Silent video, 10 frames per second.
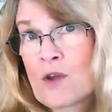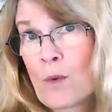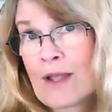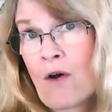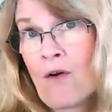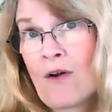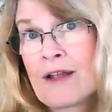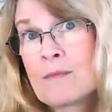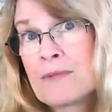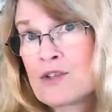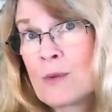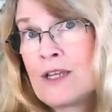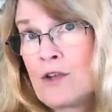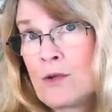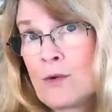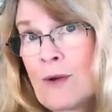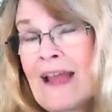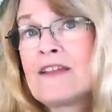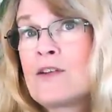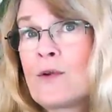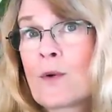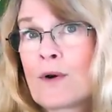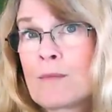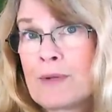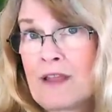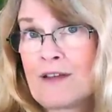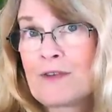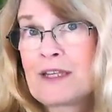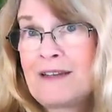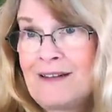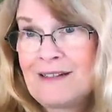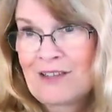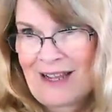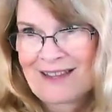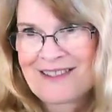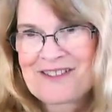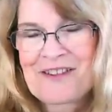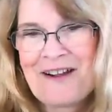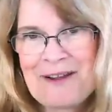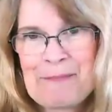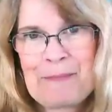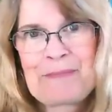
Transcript: going on between you and your beloved at this time